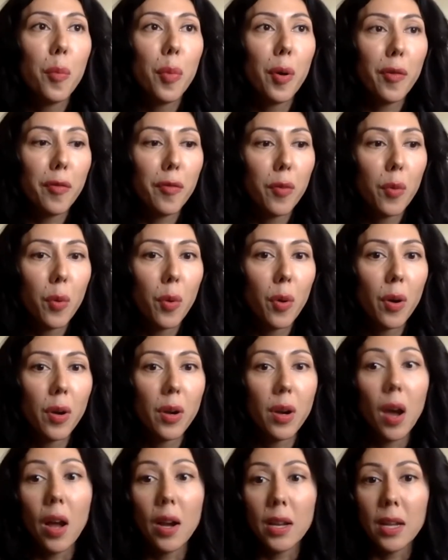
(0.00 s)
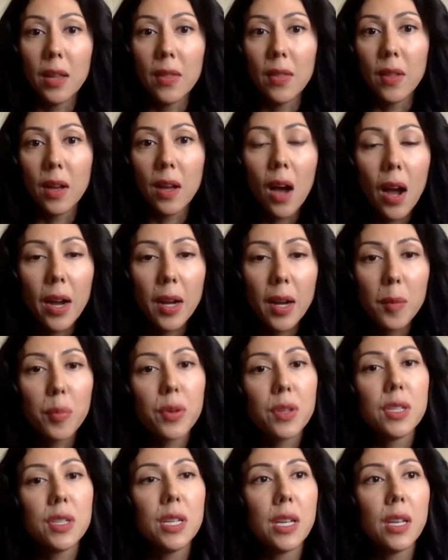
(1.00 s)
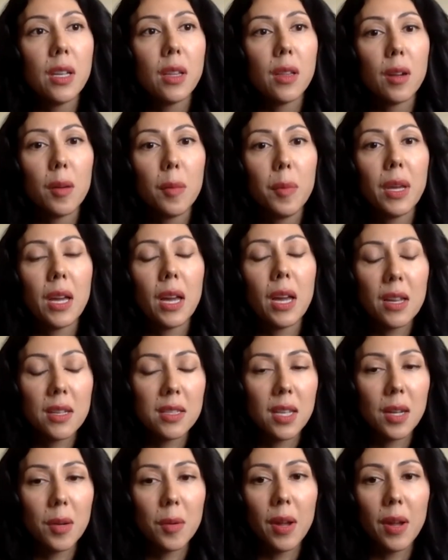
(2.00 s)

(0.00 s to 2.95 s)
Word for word: But for Nadia and the guide in particular, because